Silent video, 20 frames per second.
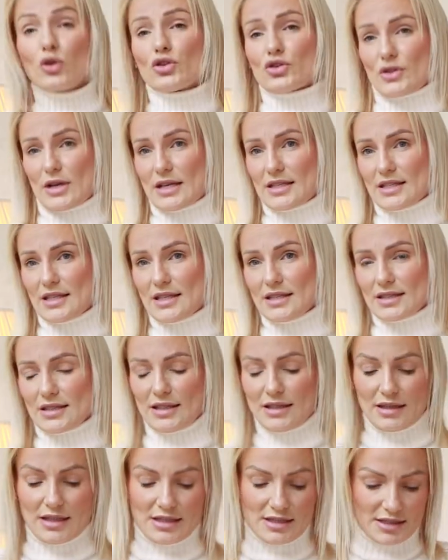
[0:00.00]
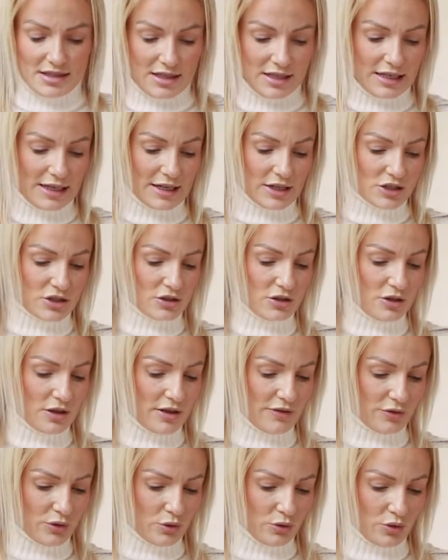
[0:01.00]
dresses in this collection that
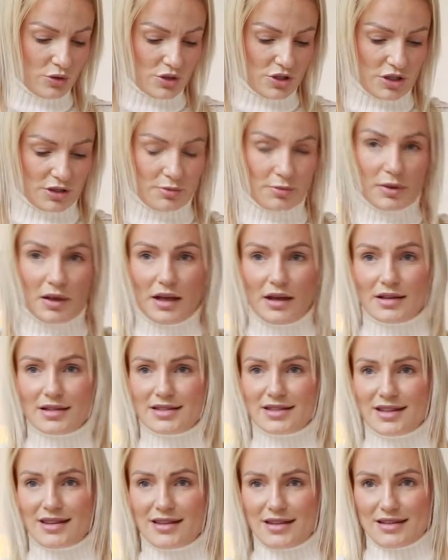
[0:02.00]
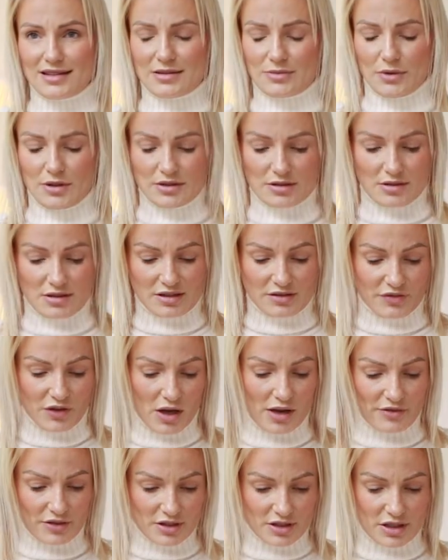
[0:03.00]
I've ordered, plus this one. So there's
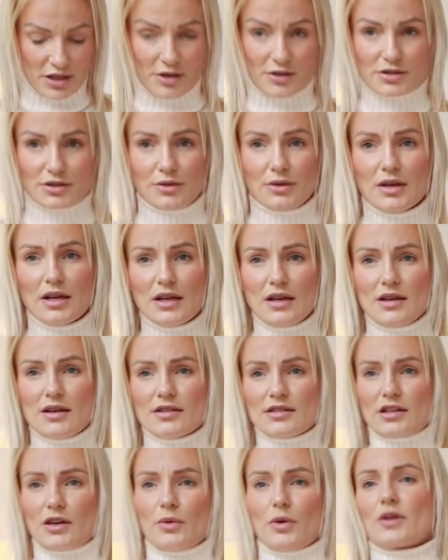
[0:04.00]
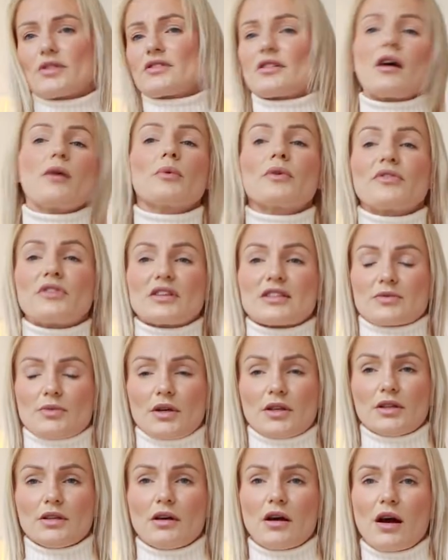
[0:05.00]
5 in total. So I'll start with this
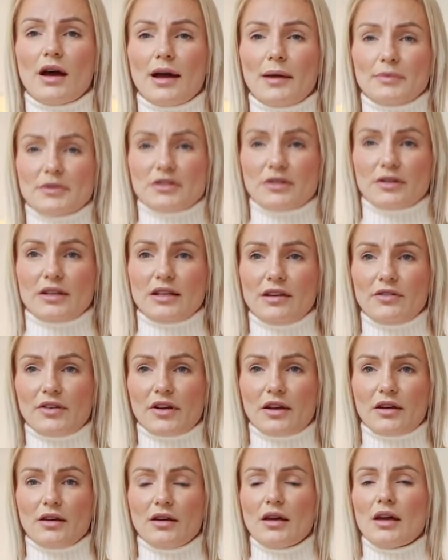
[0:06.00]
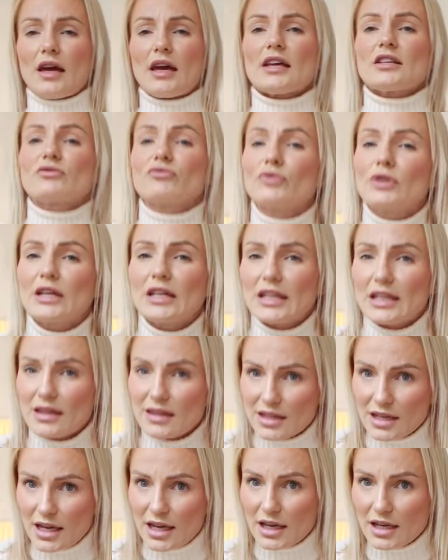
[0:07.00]
one. I absolutely love it. It's really
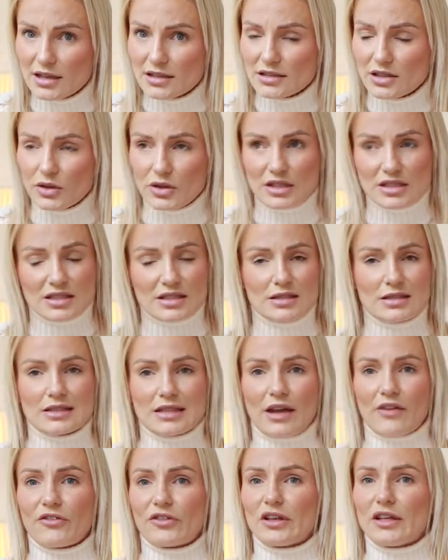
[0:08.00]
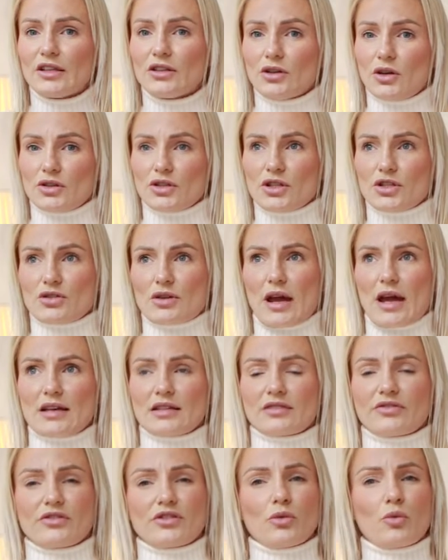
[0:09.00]
thick, so this is definitely not a
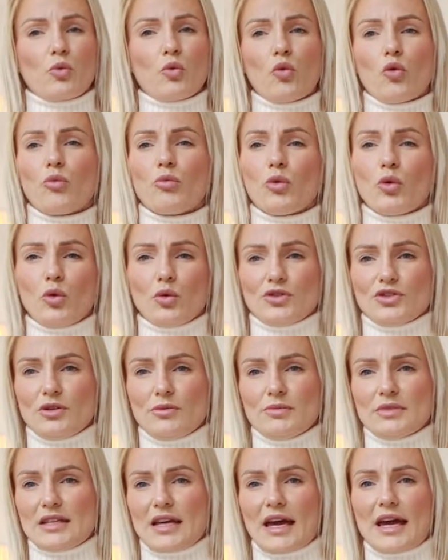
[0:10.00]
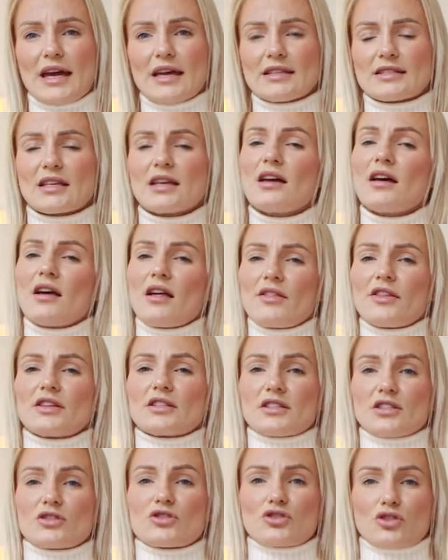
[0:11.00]
dress for the warm autumn days.
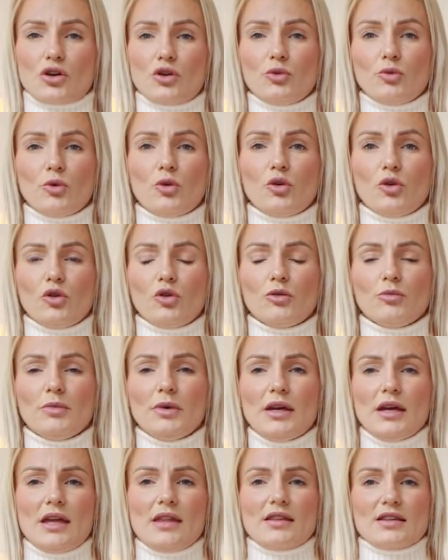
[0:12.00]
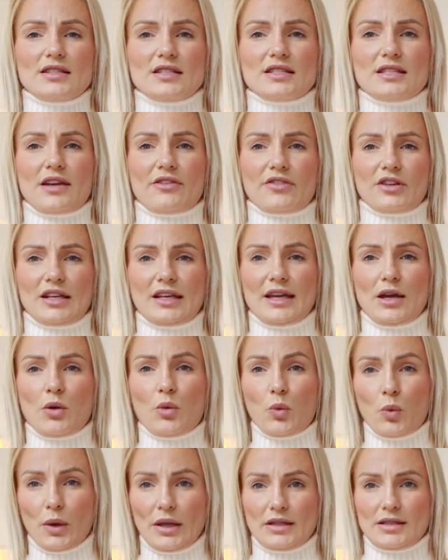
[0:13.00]
This is so warm. This is definitely a
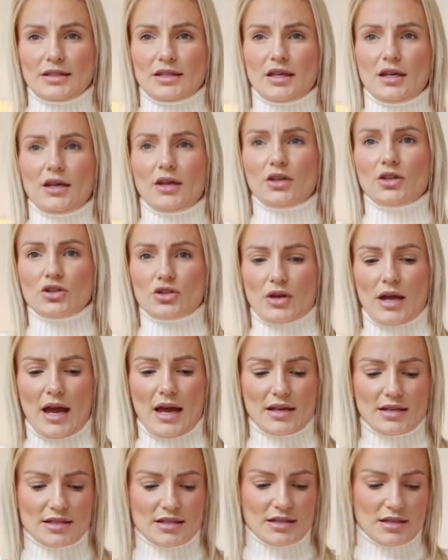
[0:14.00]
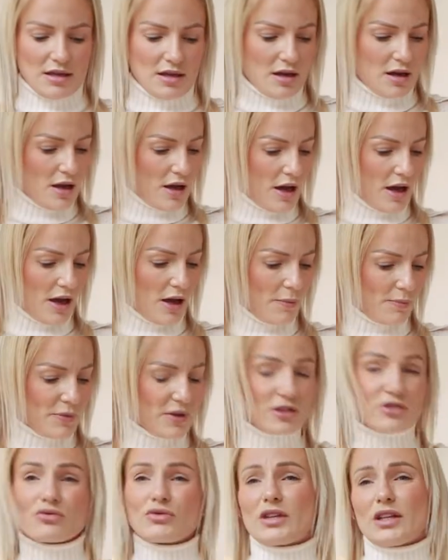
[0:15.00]
winter dress.
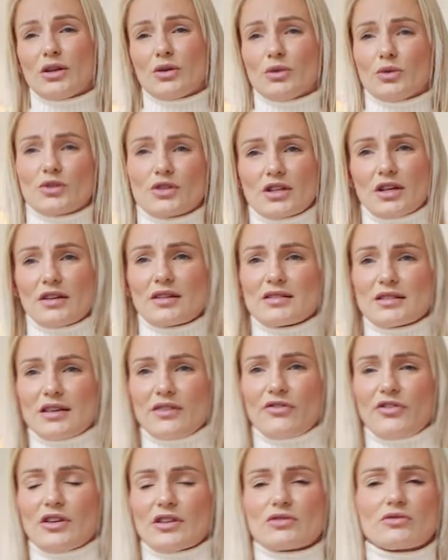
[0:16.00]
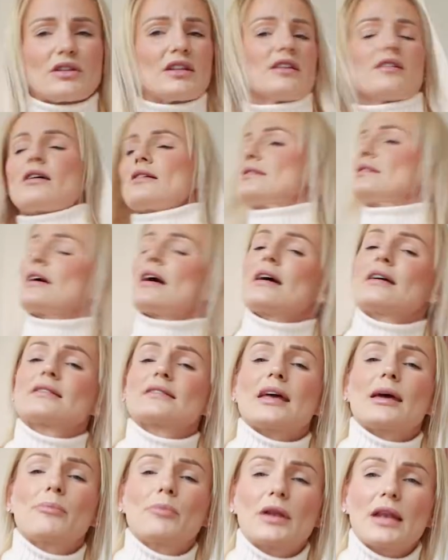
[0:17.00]
It's really gorgeous. It fits really nice. It has
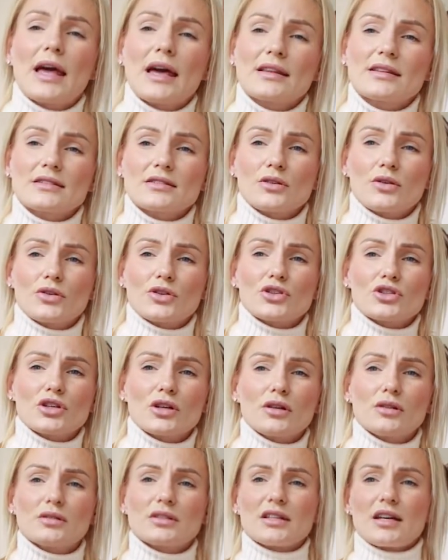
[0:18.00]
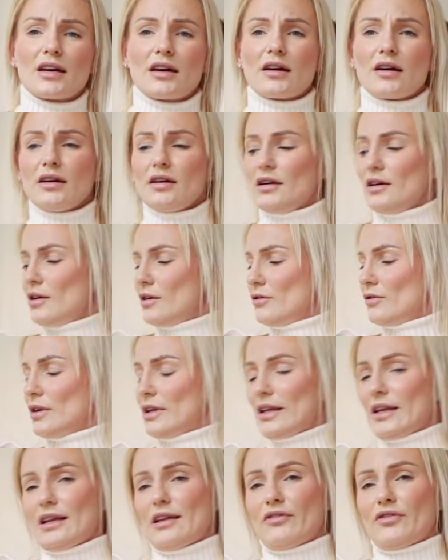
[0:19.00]
epaulettes on the shoulder,
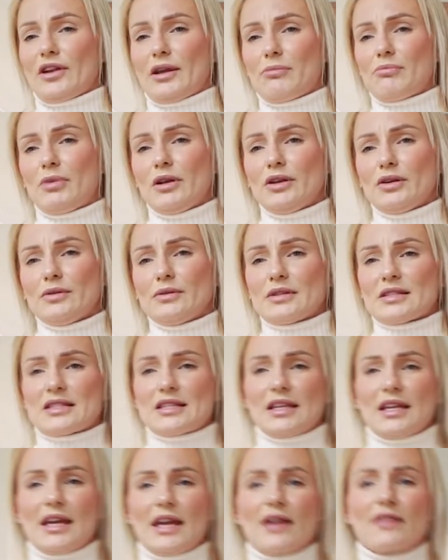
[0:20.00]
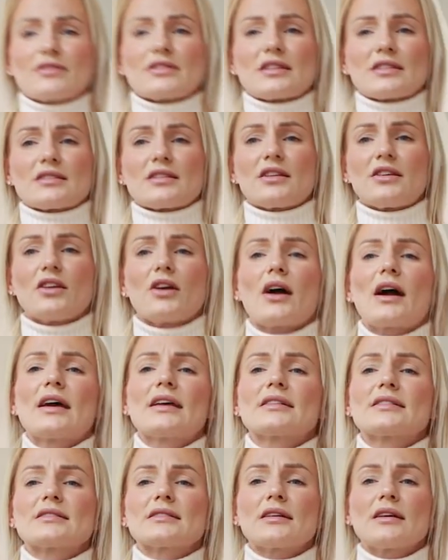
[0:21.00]
really lovely balloon sleeves. It's a
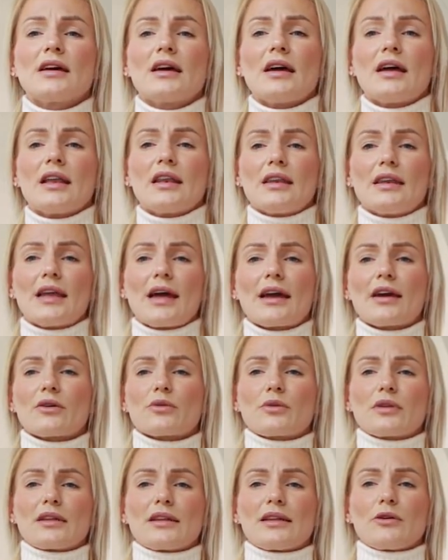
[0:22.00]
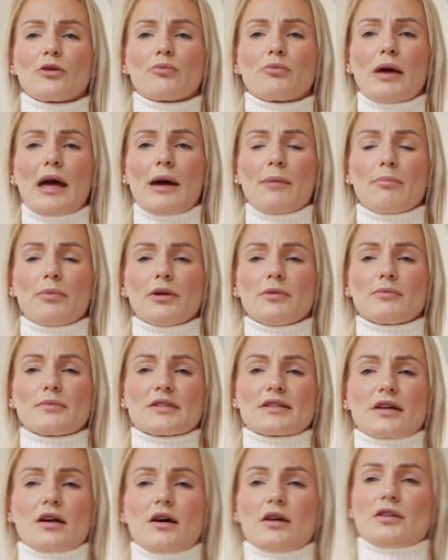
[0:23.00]
nice length with a little peplum
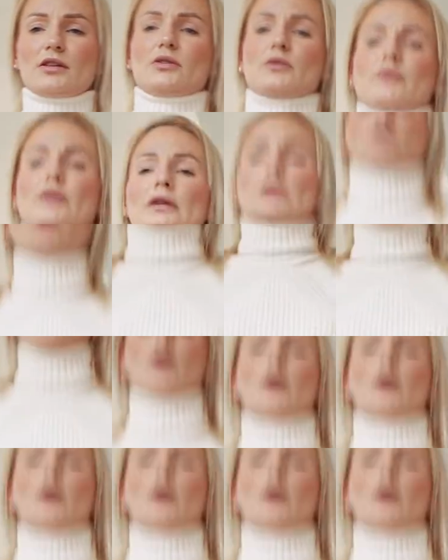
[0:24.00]
skirt. Oh,